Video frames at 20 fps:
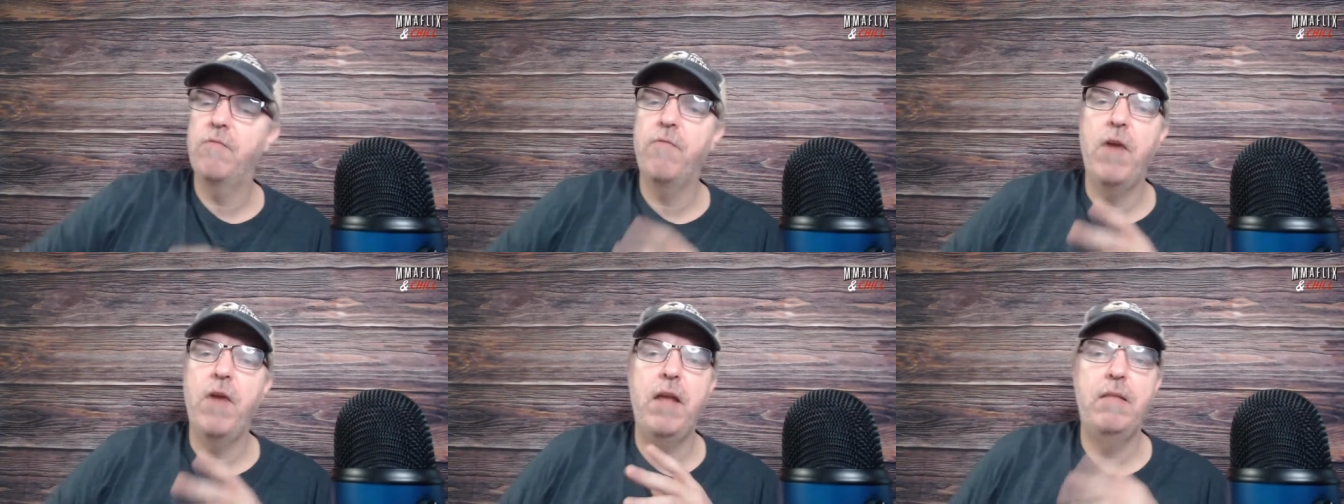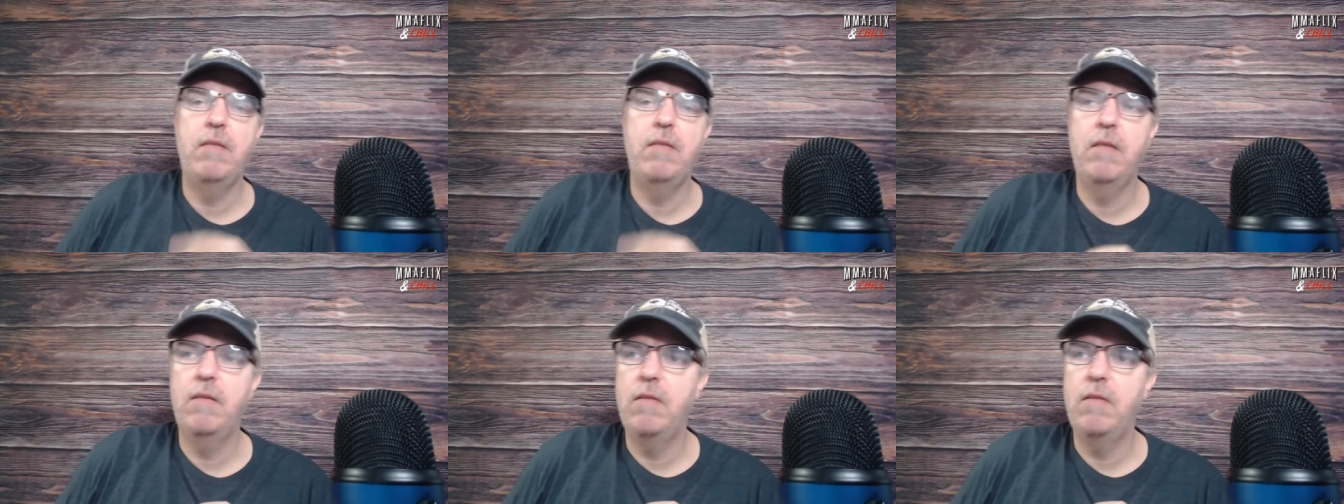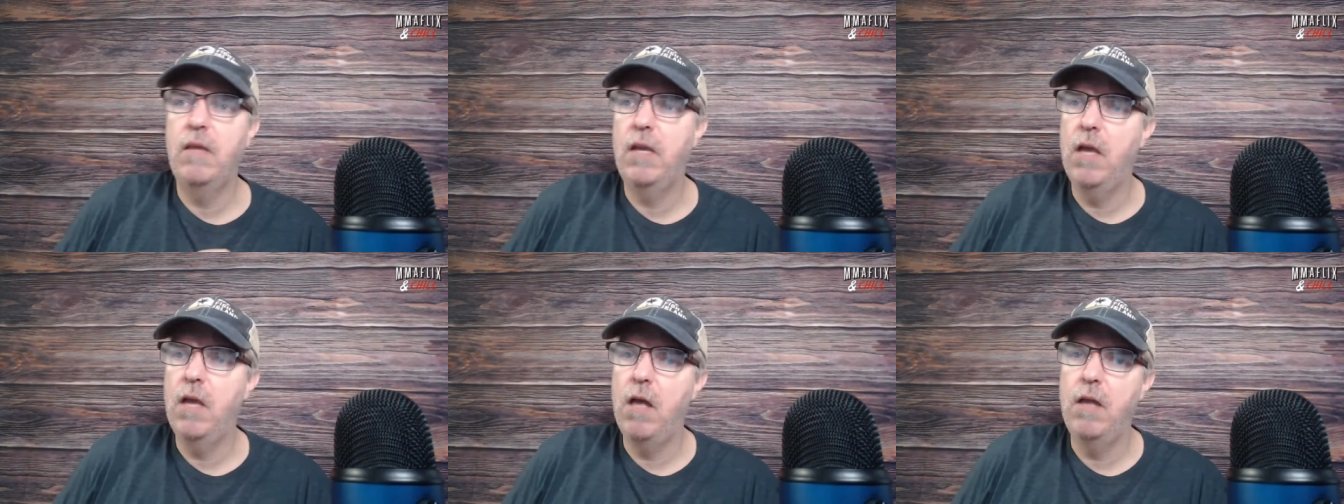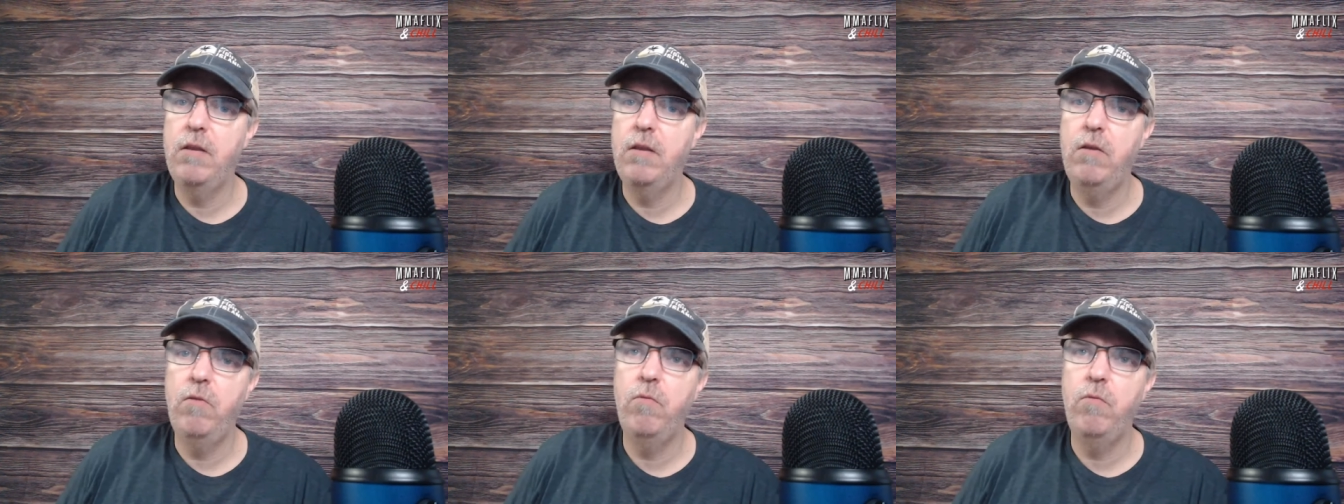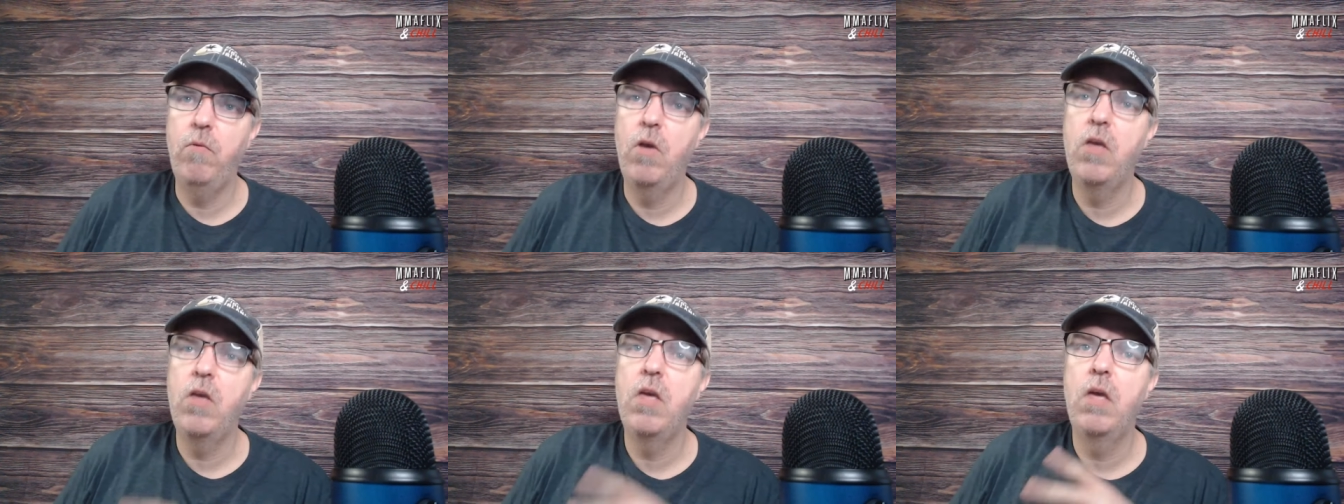Francis
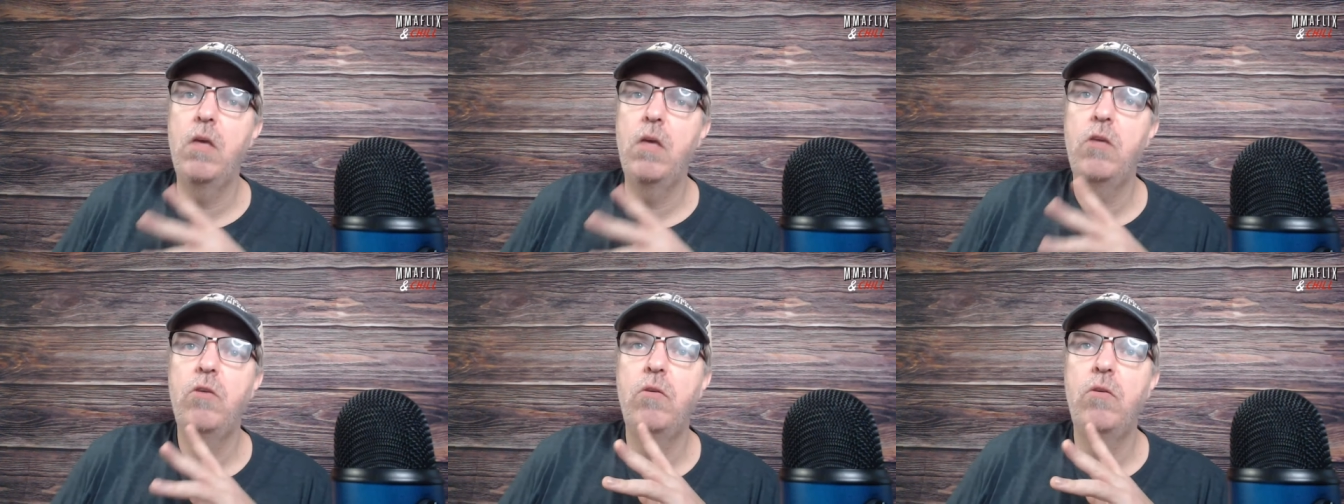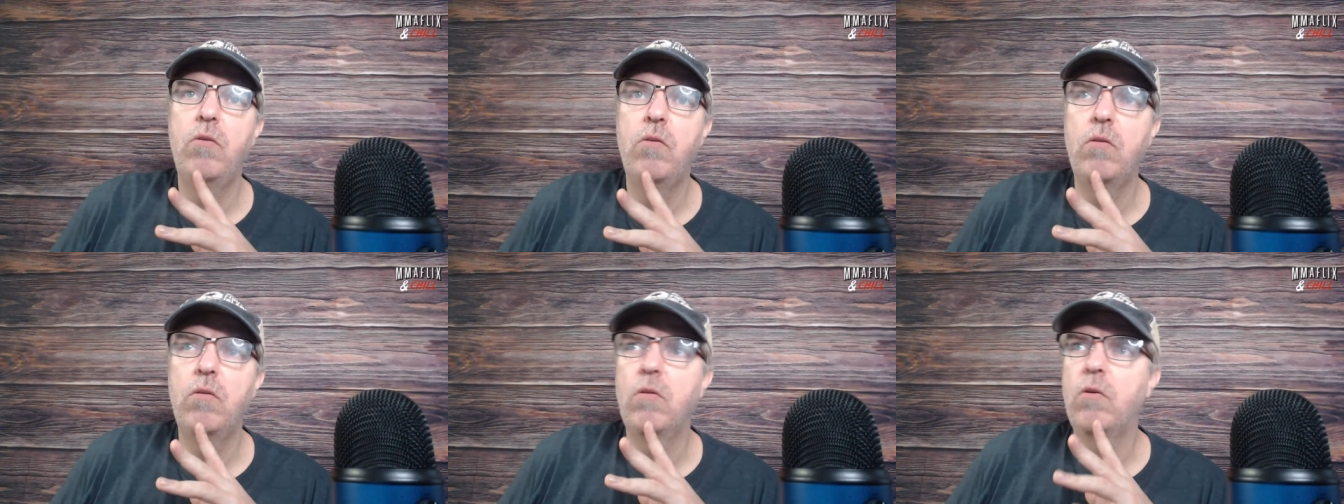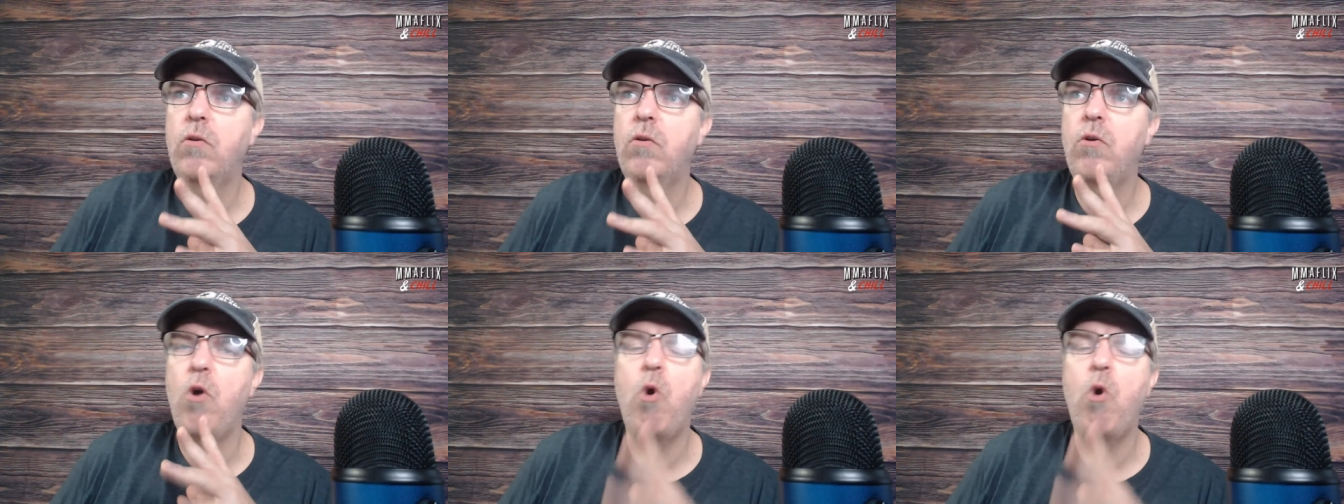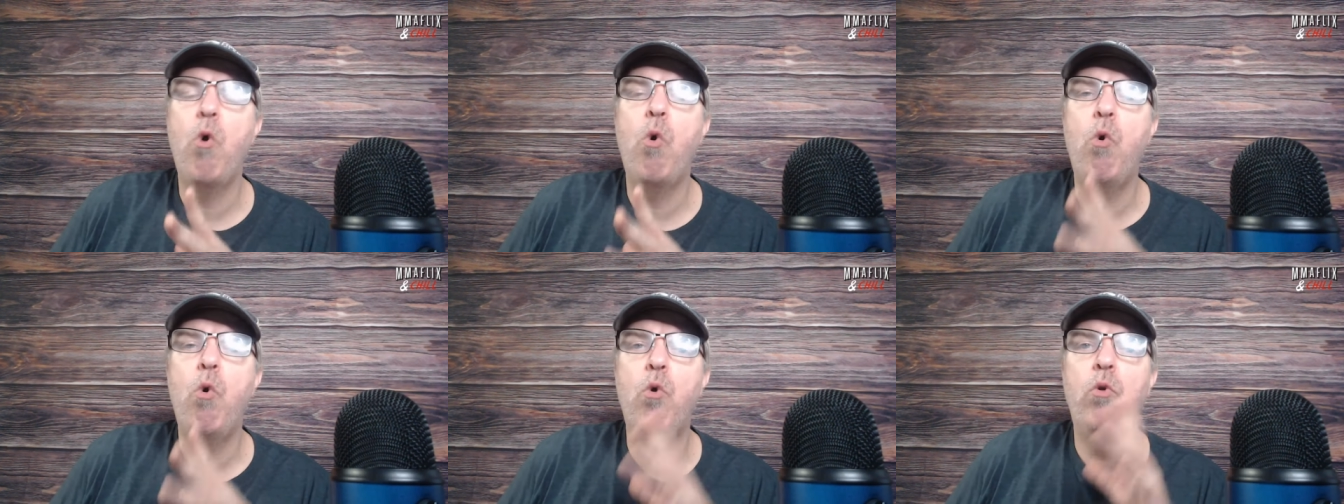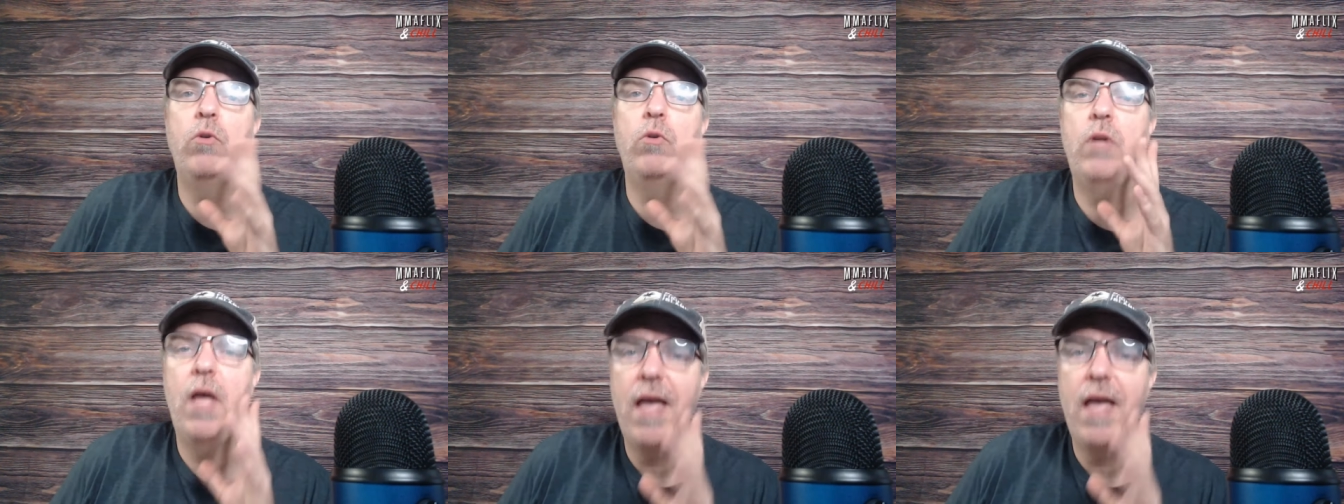Ngannou
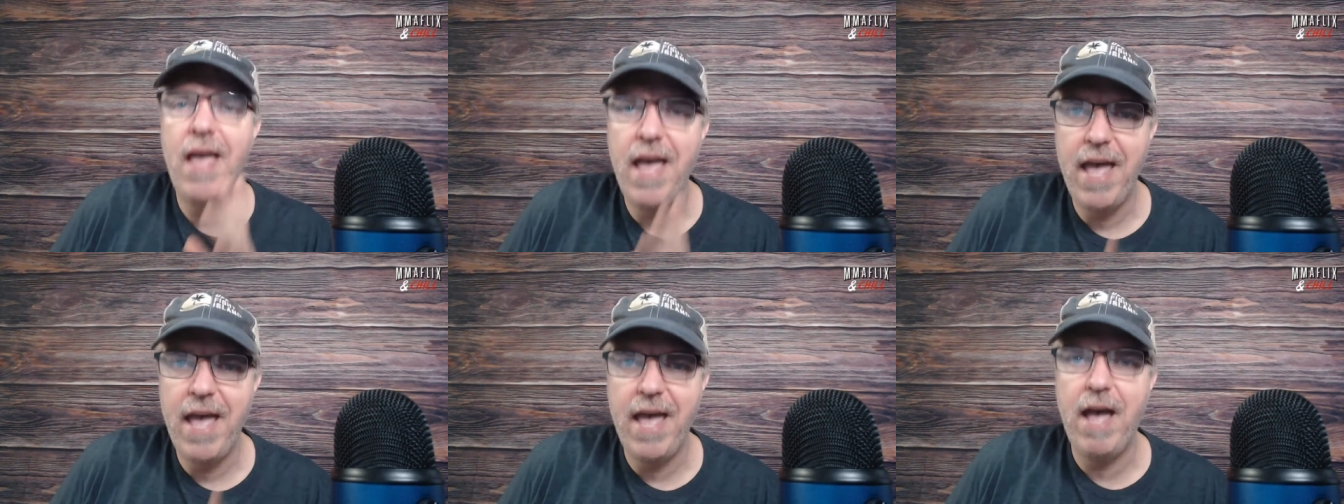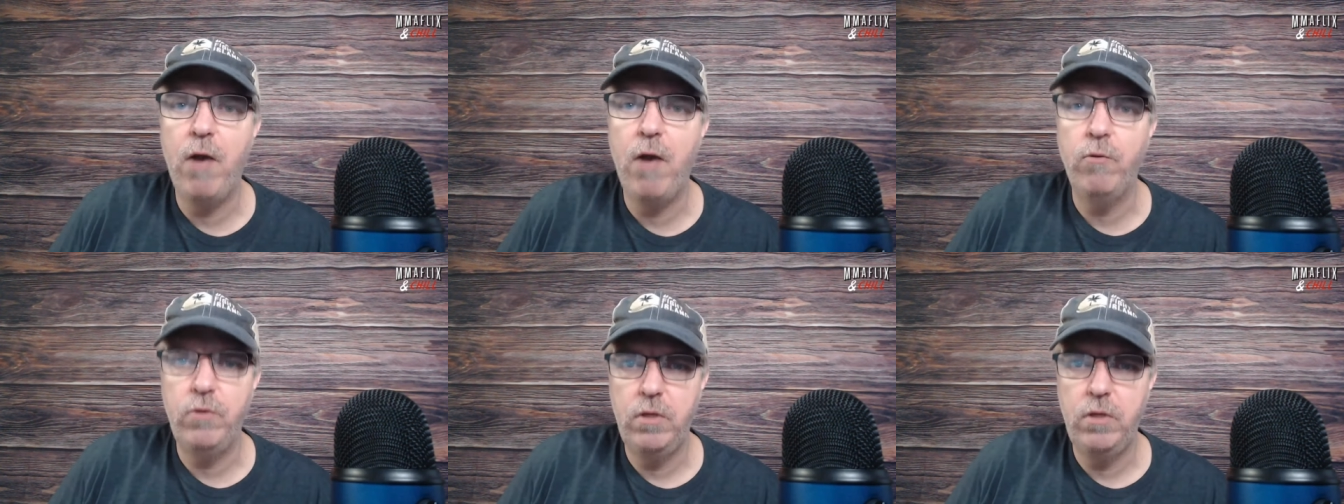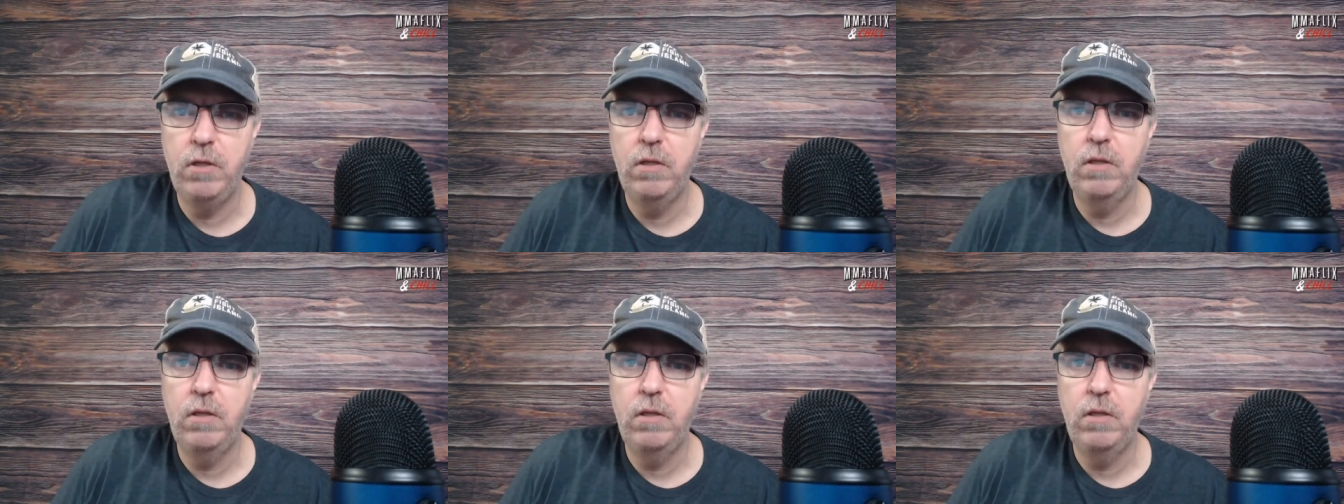cold out.